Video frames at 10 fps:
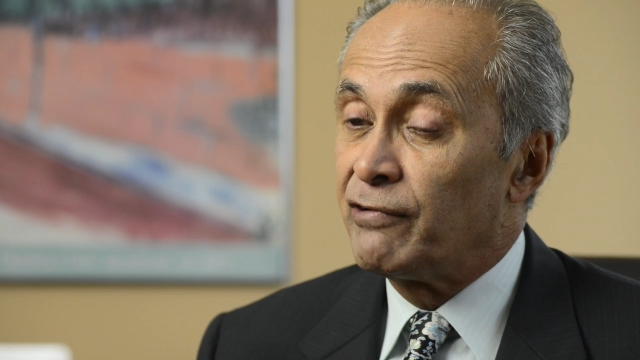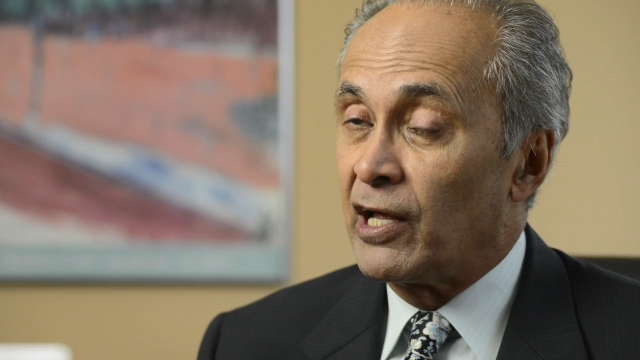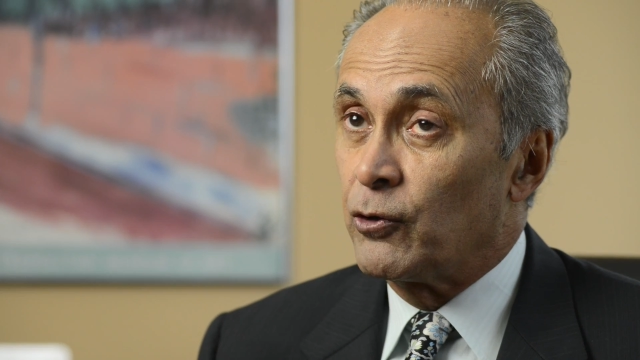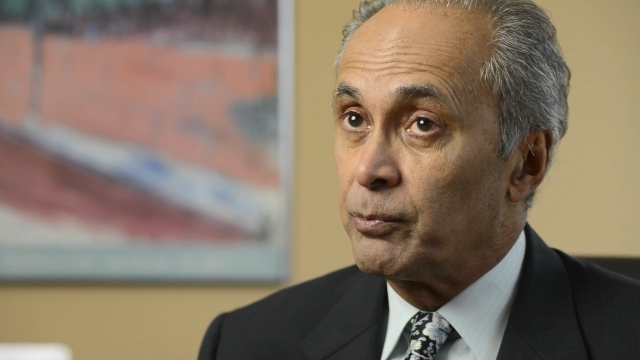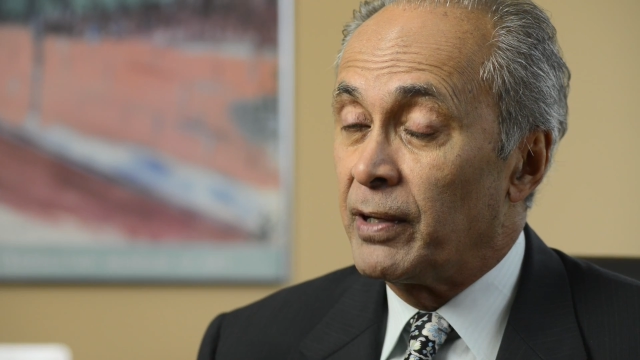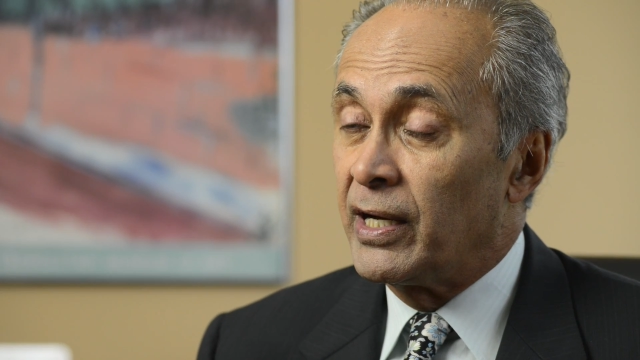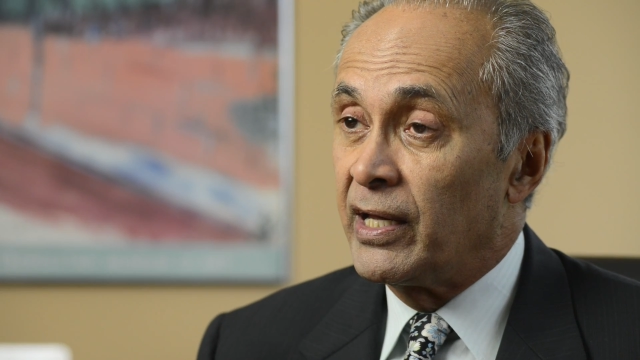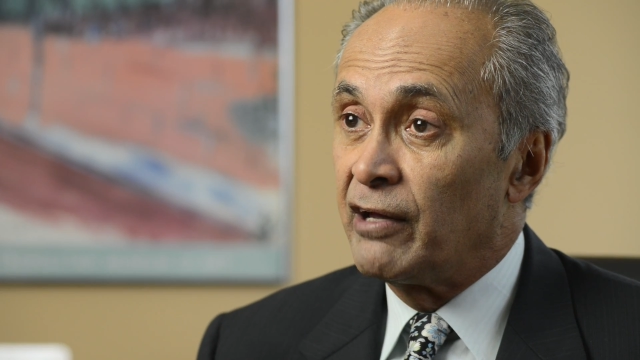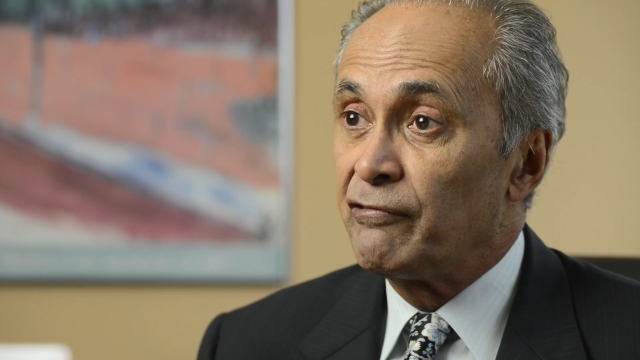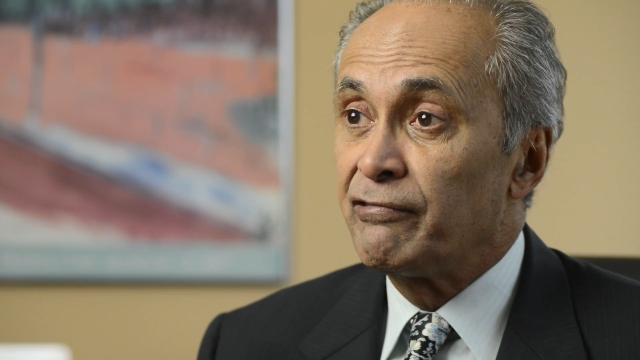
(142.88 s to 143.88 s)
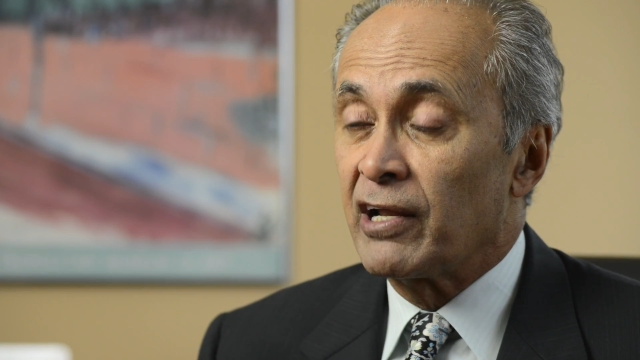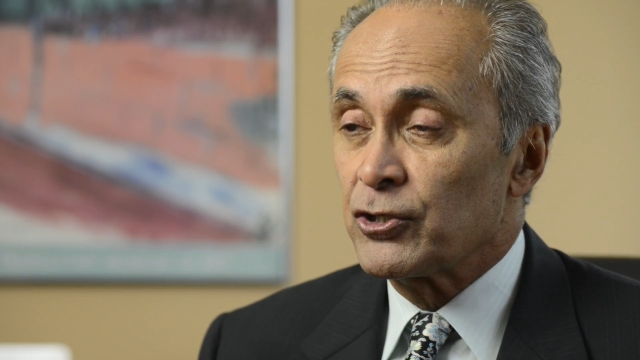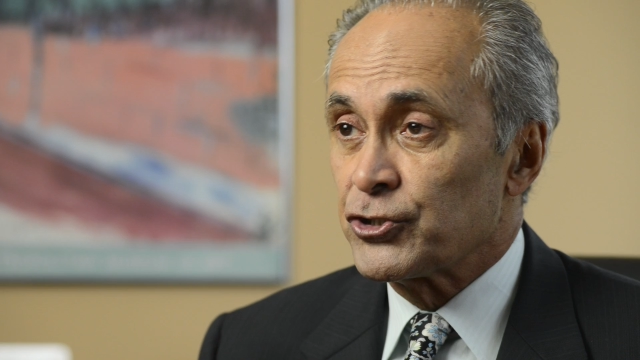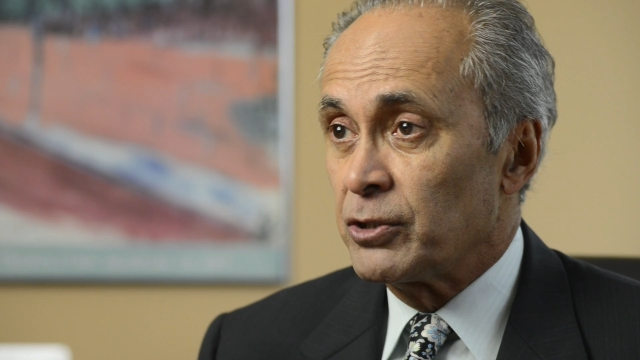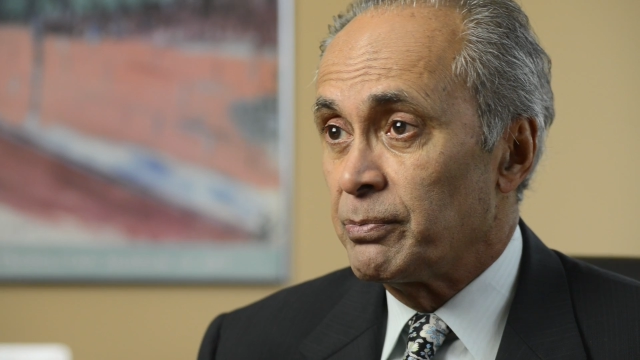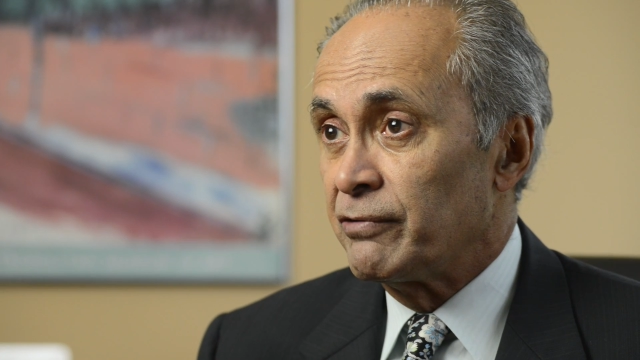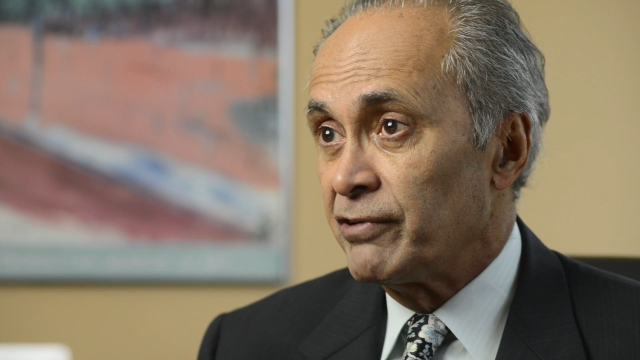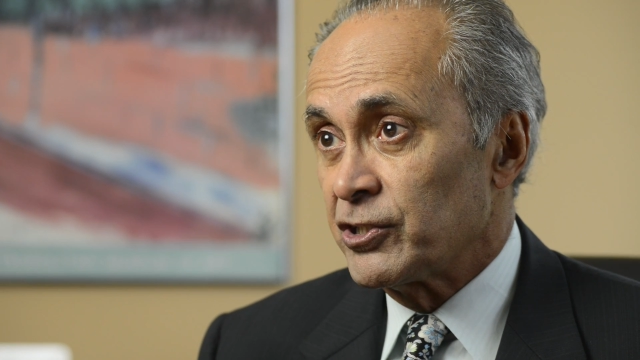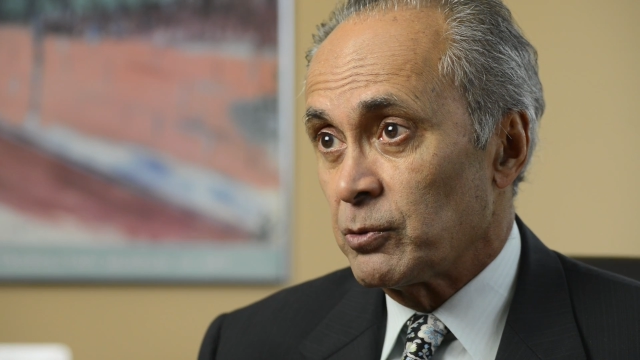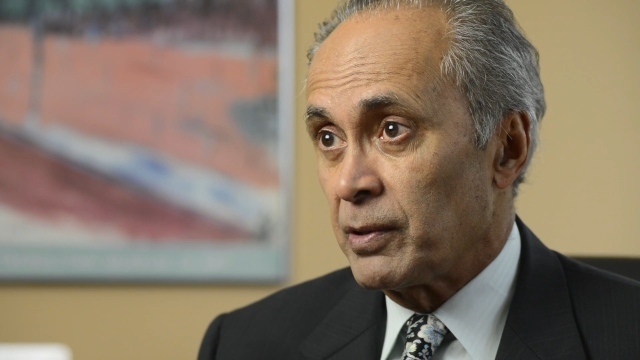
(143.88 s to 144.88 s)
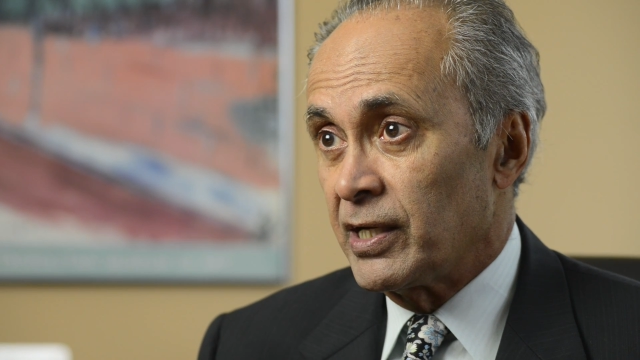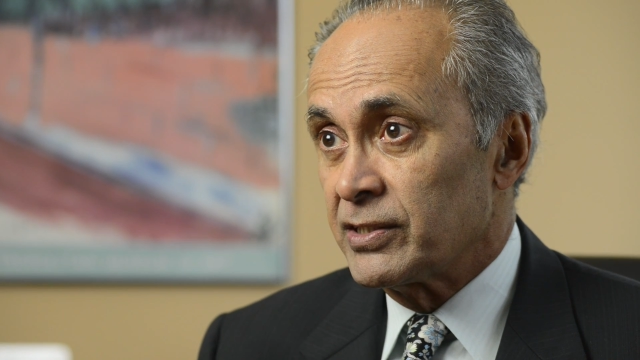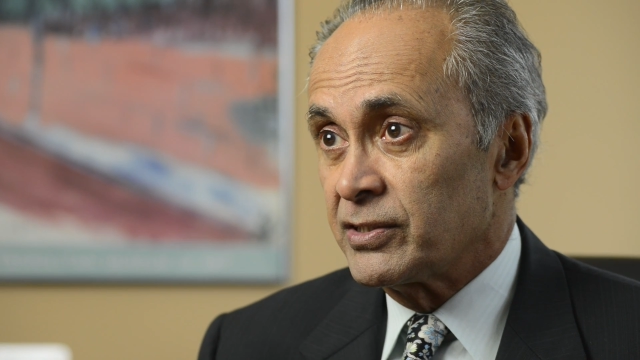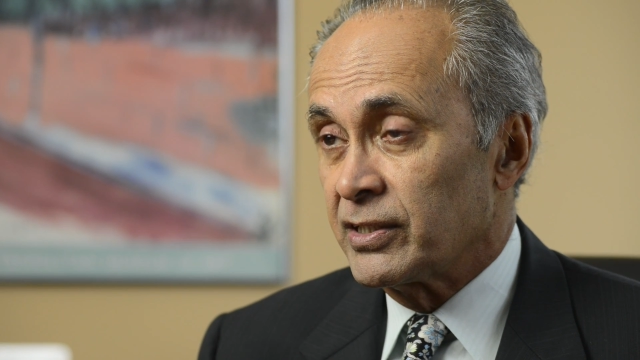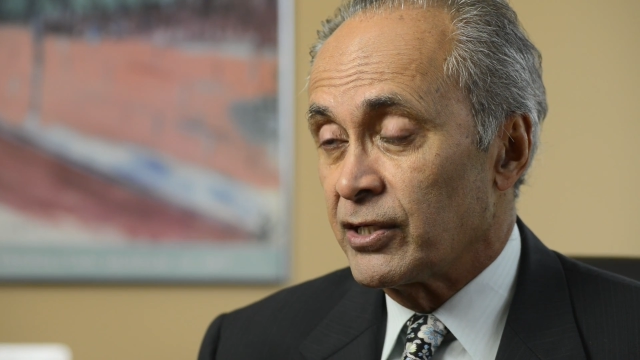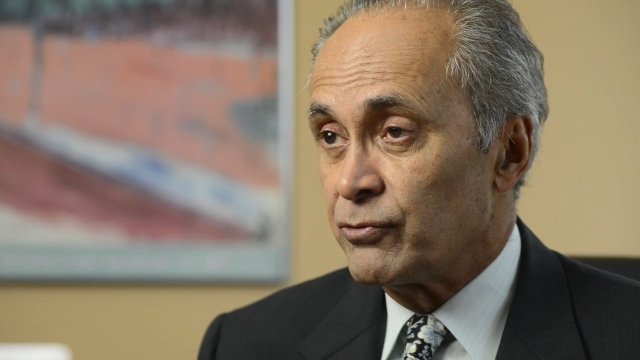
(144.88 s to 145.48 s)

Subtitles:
followed by a fellowship in facial plastic